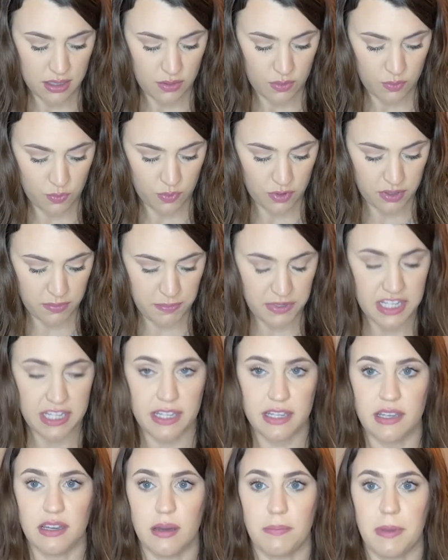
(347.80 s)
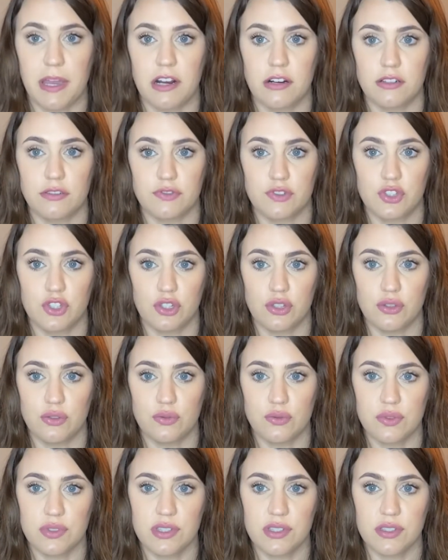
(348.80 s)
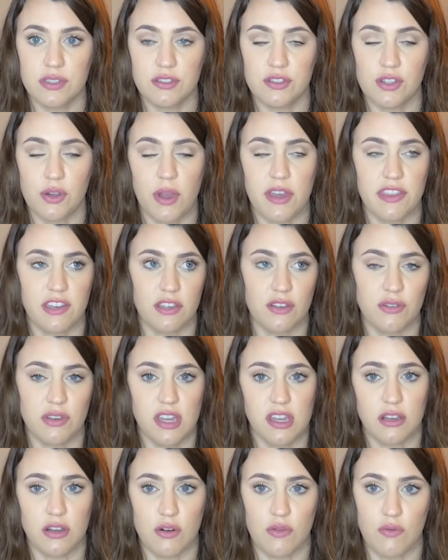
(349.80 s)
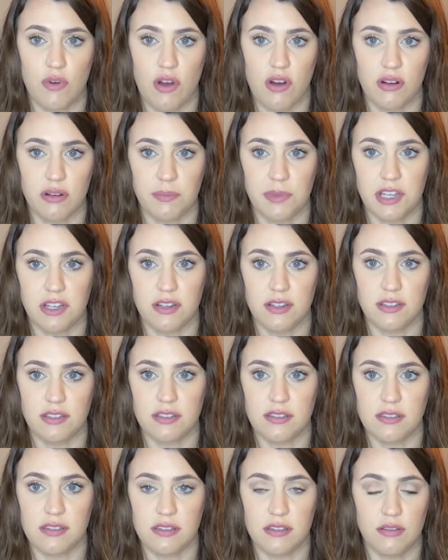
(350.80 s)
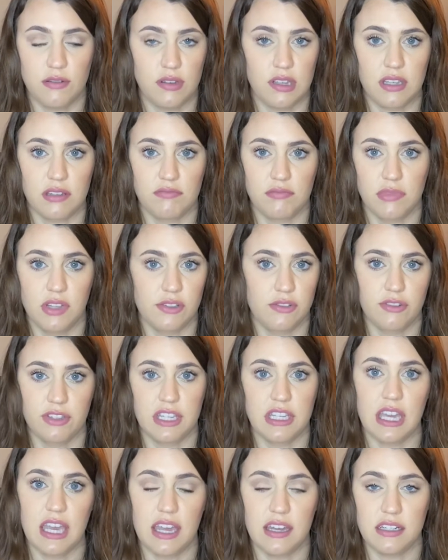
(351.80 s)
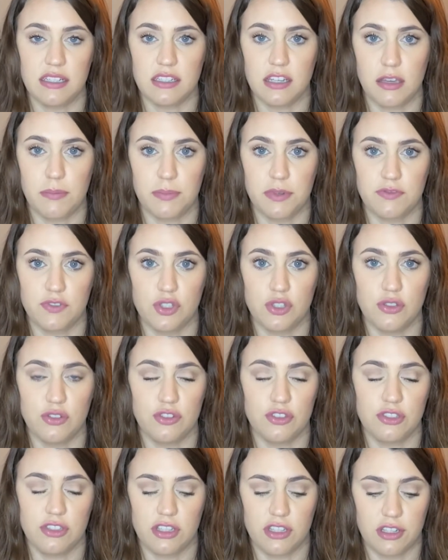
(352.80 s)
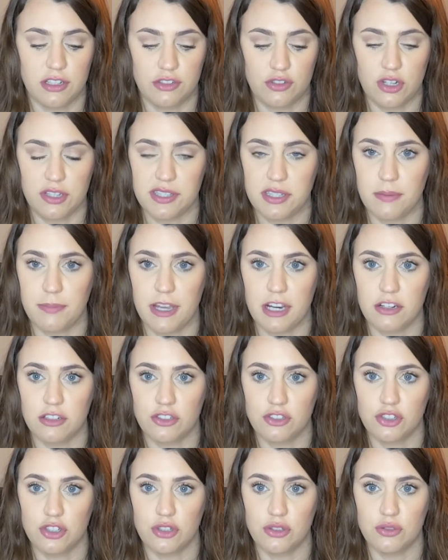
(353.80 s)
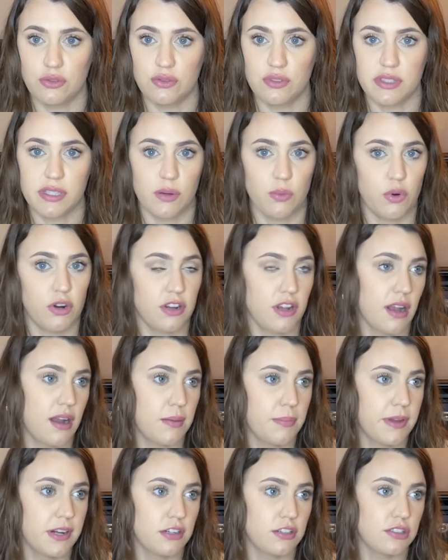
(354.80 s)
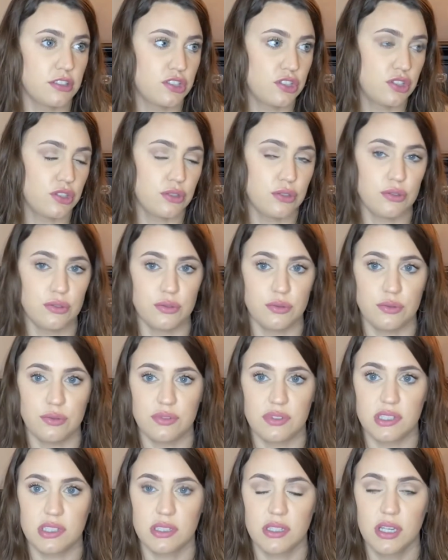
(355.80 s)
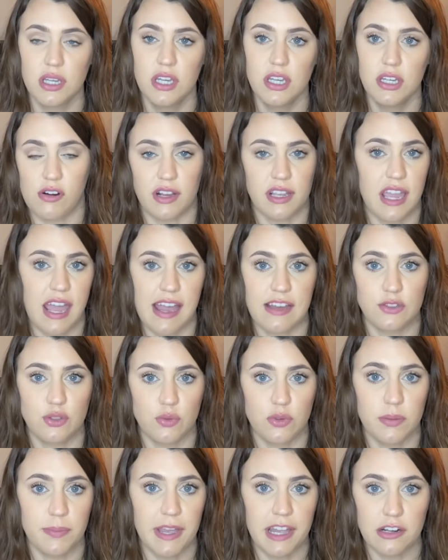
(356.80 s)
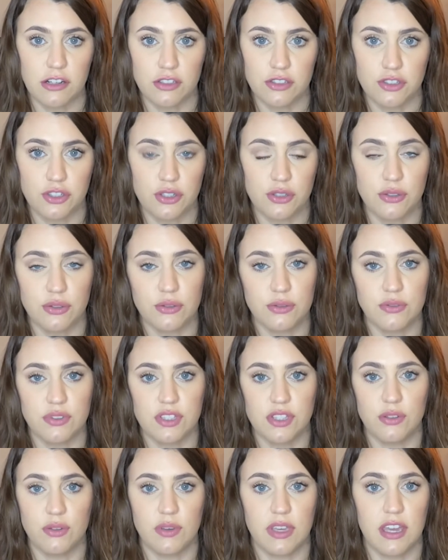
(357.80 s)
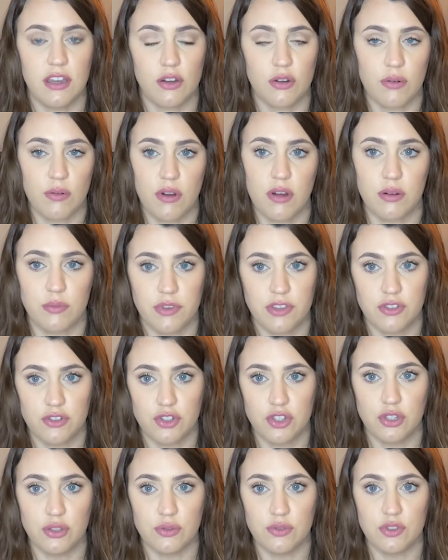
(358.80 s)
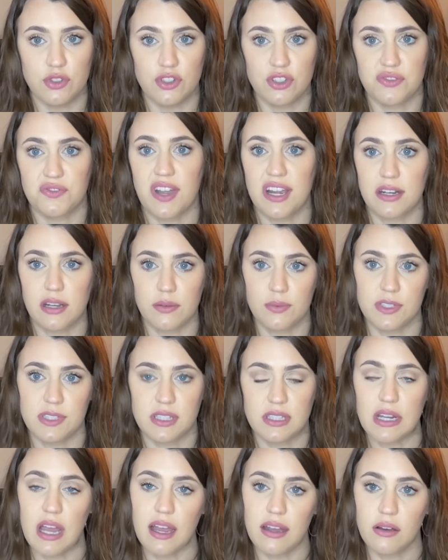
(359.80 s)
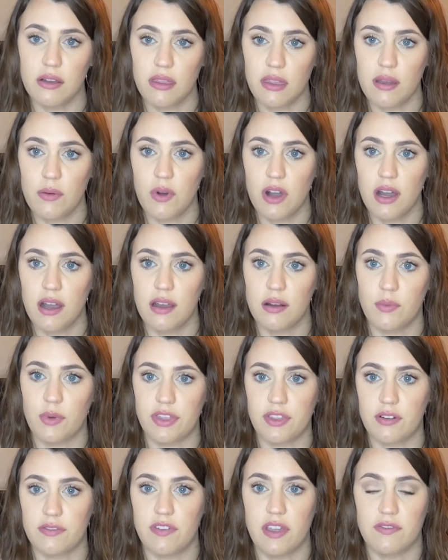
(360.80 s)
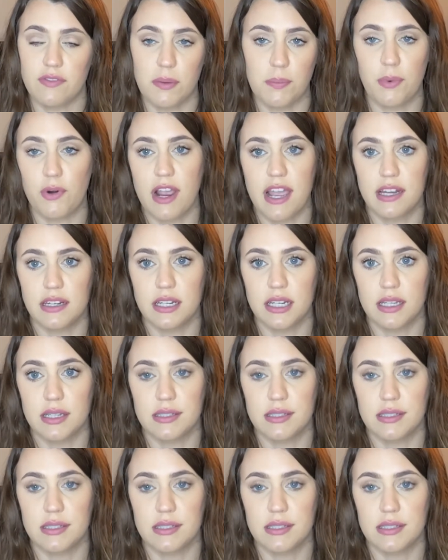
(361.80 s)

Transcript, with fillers: would be a pair of shoes. So I think you can't go wrong because you can literally get any type of shoes. You can get a dressy pair of shoes, a workout pair of shoes, casual pair of shoes. So you can't go wrong with shoes. You just find out what style they want and what their favorite brand is,